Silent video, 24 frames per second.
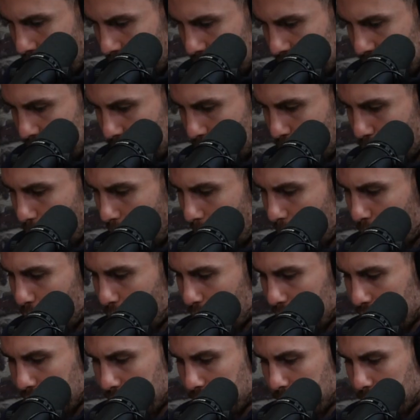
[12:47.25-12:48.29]
it's
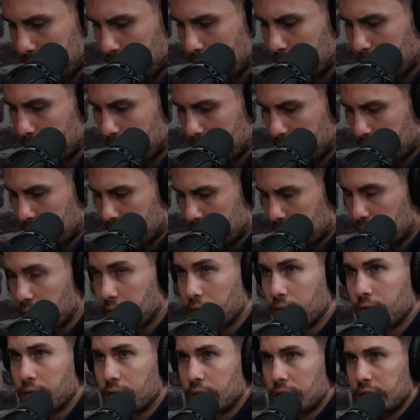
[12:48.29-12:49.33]
1.2. Is
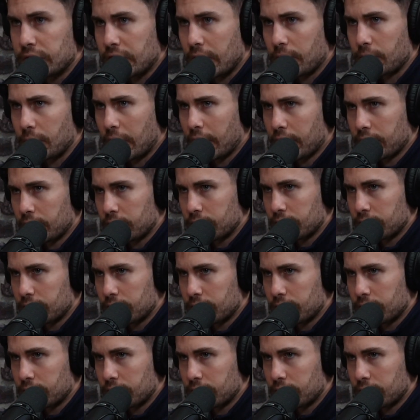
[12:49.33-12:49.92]
that right?